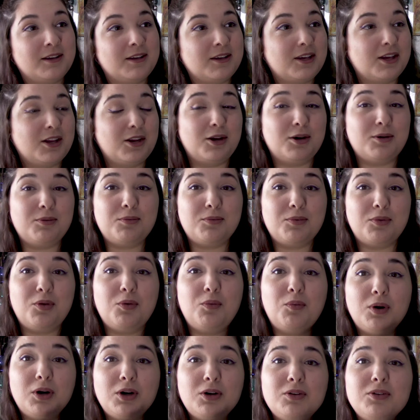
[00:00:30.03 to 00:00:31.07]
You know, the
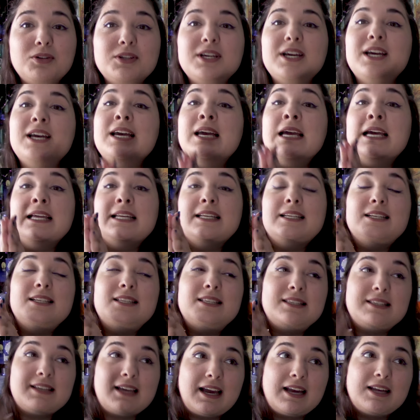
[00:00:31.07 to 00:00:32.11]
world
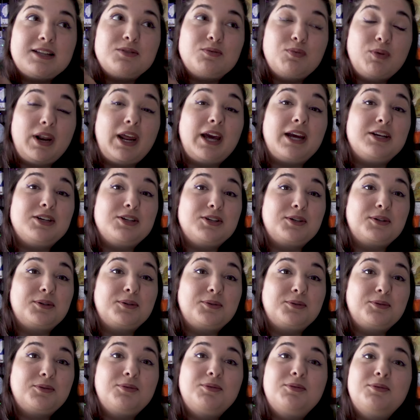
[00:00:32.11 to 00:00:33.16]
decides what I
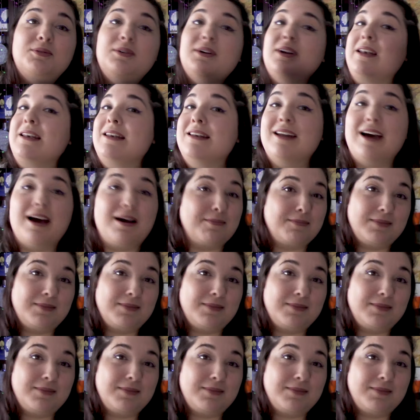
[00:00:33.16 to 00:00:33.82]
do, not